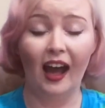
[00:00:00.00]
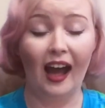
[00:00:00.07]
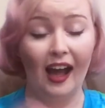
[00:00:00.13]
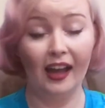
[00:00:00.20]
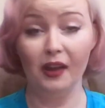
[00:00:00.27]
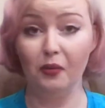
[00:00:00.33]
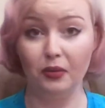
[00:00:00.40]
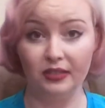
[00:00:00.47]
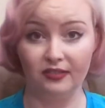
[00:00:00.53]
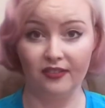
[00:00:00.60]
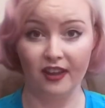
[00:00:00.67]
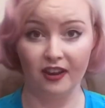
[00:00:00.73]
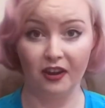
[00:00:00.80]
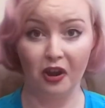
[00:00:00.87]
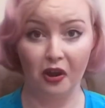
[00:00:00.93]
I was
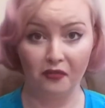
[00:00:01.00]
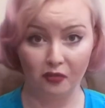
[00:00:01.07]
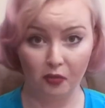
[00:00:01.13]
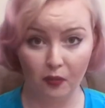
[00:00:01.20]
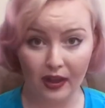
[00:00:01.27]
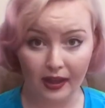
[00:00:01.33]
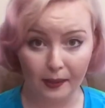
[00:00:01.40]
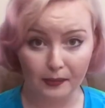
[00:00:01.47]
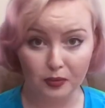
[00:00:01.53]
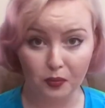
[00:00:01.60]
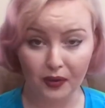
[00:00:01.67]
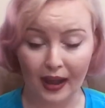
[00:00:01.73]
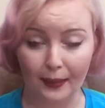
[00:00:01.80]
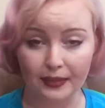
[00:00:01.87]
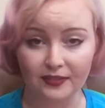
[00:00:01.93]
very overwhelmed
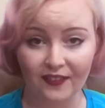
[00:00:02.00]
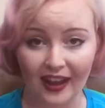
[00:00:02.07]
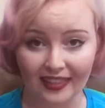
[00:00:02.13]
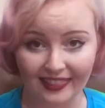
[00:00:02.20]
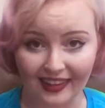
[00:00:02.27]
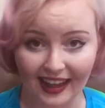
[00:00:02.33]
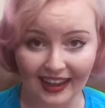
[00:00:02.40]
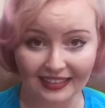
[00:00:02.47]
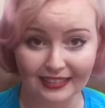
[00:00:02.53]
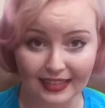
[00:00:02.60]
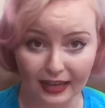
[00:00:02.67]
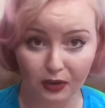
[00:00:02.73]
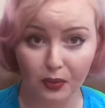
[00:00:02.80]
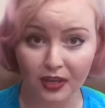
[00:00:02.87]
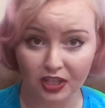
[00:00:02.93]
when I was finally asked
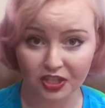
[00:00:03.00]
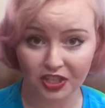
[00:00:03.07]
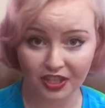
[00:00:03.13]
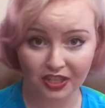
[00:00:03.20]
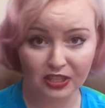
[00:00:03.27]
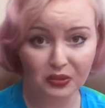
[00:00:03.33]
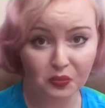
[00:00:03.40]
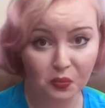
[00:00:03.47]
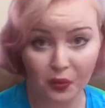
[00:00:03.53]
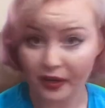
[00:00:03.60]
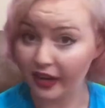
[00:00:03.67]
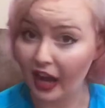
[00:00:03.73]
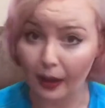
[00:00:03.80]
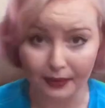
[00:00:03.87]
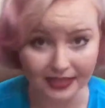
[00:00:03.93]
that question, what
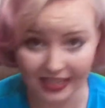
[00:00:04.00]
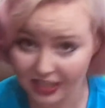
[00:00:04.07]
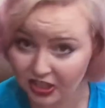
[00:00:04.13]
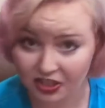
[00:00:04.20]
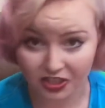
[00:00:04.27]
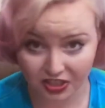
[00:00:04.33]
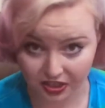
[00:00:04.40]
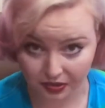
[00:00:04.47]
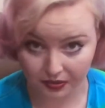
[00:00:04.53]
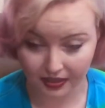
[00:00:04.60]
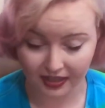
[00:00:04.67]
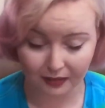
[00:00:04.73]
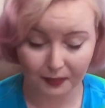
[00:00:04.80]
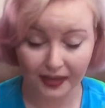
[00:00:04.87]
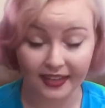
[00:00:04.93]
accommodations do you
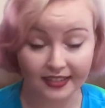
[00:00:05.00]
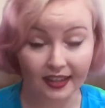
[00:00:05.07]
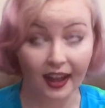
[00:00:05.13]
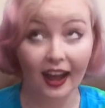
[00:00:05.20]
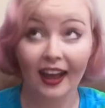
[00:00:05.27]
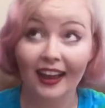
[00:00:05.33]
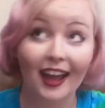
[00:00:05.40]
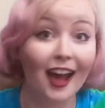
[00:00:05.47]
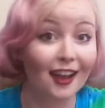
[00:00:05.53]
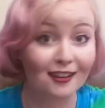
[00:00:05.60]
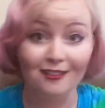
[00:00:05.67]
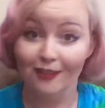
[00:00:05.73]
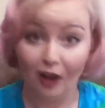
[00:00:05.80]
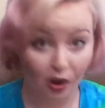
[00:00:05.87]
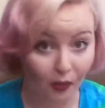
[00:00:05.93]
need? Because I
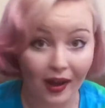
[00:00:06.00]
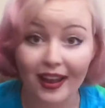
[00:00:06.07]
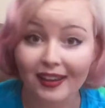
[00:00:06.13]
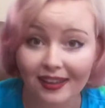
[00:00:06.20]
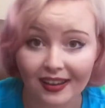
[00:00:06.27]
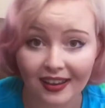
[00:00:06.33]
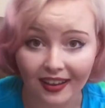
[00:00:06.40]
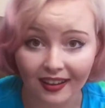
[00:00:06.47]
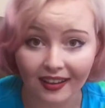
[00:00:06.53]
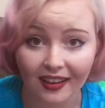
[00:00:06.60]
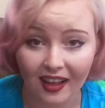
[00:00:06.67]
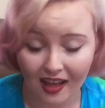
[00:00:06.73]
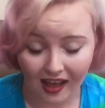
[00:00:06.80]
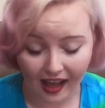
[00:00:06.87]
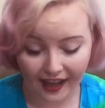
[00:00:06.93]
had no idea.
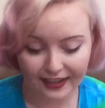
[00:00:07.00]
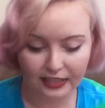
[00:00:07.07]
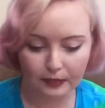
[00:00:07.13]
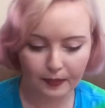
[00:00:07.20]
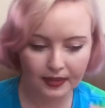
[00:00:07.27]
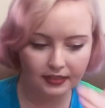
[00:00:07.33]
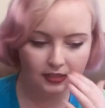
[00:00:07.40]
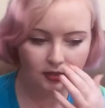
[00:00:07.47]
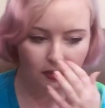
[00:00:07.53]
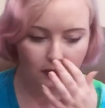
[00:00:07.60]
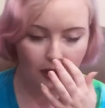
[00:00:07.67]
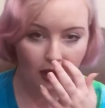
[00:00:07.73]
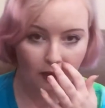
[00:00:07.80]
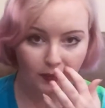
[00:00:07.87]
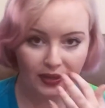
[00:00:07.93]
I had spent so
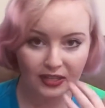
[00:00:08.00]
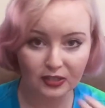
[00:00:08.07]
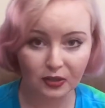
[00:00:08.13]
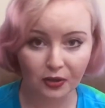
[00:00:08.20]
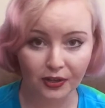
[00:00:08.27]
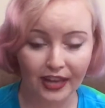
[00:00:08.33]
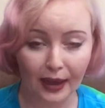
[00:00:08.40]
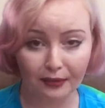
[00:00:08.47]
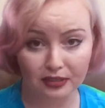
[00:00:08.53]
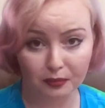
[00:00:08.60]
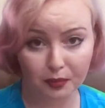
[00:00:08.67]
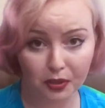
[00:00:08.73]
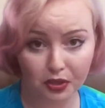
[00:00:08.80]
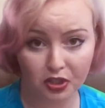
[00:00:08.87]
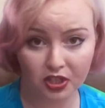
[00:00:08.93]
long being told I was a
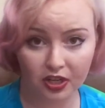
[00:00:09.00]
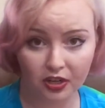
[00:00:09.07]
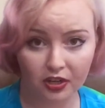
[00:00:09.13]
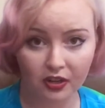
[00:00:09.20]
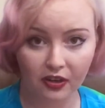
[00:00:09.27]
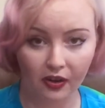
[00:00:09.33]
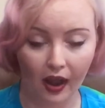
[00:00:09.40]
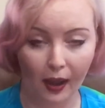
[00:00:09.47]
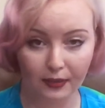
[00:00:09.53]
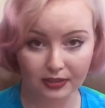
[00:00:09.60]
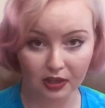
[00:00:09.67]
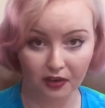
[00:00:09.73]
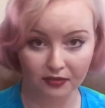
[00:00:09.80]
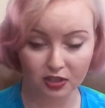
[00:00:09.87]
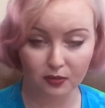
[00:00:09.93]
bullshitter, or I was
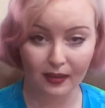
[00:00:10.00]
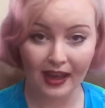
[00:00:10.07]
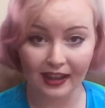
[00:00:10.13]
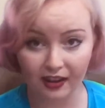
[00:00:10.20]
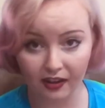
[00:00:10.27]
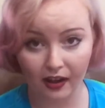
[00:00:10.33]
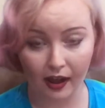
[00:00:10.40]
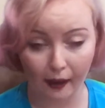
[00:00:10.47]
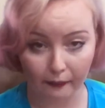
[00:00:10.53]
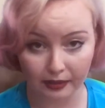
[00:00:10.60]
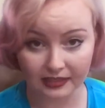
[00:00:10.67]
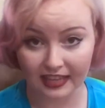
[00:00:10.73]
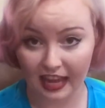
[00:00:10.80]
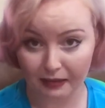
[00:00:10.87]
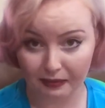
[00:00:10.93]
overdramatic, or I
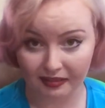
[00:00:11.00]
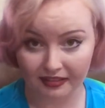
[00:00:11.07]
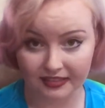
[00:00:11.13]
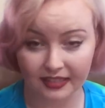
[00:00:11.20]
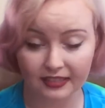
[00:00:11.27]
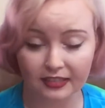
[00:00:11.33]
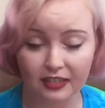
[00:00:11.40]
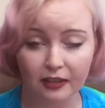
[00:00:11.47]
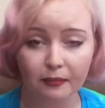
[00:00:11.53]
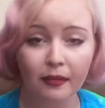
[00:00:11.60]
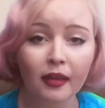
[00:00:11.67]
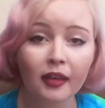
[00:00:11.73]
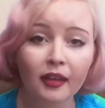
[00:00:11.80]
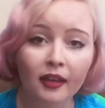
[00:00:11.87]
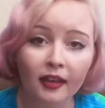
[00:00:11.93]
was gaming the system,
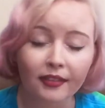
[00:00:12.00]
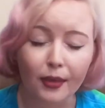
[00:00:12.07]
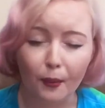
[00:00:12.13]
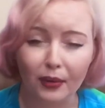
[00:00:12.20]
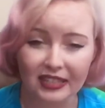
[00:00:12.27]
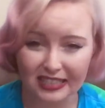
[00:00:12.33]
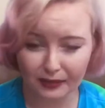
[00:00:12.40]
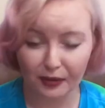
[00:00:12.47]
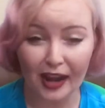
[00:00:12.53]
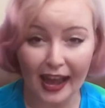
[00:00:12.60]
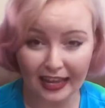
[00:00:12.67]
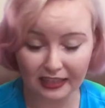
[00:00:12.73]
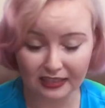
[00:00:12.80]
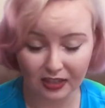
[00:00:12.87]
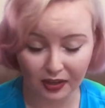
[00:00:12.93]
that once someone
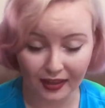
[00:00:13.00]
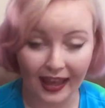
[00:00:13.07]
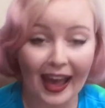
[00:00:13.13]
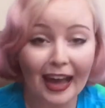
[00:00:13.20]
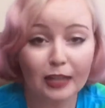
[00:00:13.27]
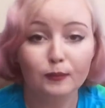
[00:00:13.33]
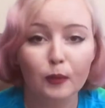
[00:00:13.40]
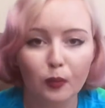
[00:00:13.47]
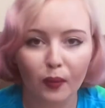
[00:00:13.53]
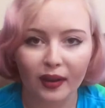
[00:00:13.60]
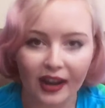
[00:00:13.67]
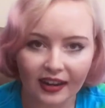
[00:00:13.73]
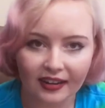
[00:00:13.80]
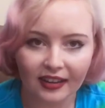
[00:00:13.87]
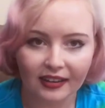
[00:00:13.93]
actually asked me what
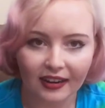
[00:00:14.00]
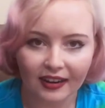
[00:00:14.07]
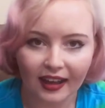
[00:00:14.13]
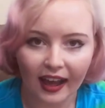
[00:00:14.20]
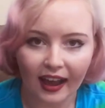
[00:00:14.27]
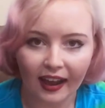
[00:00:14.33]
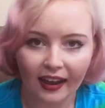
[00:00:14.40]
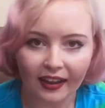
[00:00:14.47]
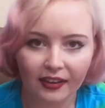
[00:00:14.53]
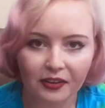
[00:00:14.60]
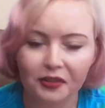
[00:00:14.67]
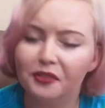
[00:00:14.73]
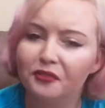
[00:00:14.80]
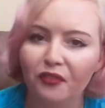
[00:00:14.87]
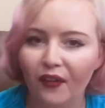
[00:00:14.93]
I needed, I
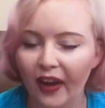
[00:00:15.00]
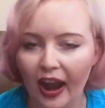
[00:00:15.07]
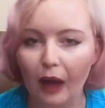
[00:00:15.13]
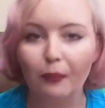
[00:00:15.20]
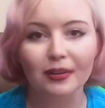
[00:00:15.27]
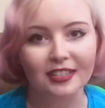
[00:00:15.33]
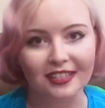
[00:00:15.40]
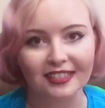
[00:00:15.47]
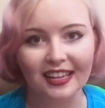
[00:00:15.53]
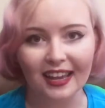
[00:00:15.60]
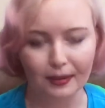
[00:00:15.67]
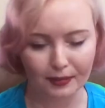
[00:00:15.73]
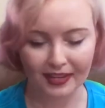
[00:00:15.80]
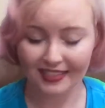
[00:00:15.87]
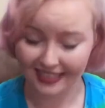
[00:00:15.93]
couldn't figure out what to
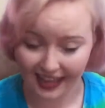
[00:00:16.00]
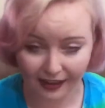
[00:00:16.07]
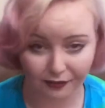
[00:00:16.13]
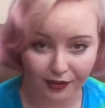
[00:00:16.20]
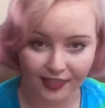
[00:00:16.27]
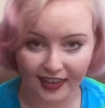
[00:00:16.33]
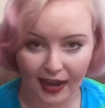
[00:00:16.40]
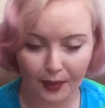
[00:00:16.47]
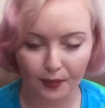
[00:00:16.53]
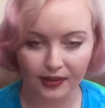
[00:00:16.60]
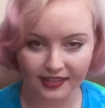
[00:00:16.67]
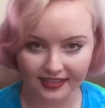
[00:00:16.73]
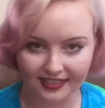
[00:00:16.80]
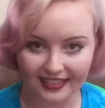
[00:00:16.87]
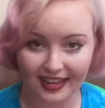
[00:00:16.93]
say because everything I
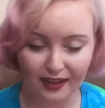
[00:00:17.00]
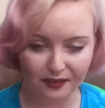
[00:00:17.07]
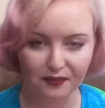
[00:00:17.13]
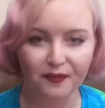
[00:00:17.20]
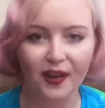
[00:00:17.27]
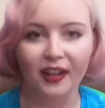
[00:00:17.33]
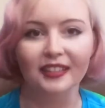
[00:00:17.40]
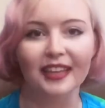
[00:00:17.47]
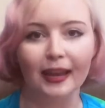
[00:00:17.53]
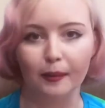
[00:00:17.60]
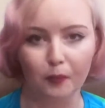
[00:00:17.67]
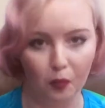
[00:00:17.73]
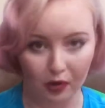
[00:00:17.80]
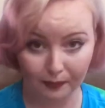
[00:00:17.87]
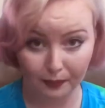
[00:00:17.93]
wanted to say felt like
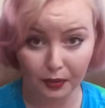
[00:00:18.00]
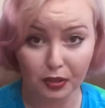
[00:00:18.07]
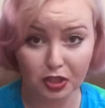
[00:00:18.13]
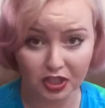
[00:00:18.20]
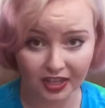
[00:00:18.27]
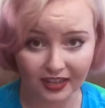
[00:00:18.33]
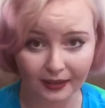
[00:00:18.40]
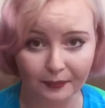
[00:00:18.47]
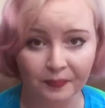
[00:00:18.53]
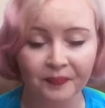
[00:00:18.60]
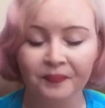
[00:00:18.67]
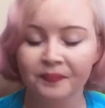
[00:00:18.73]
more bullshitting.